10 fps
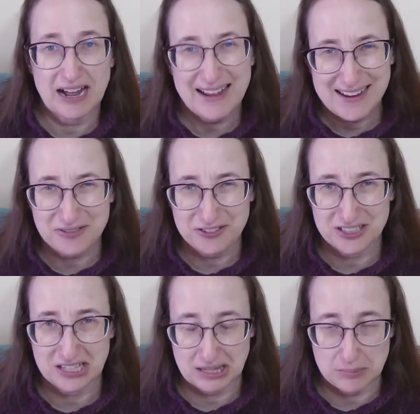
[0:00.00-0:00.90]
I had a
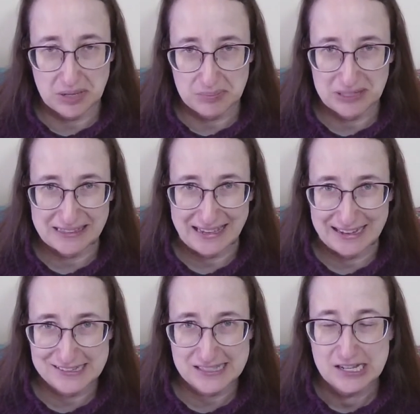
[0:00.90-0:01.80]
feeling that might be the
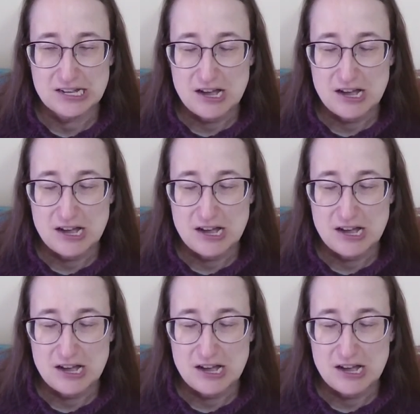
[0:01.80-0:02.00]
case.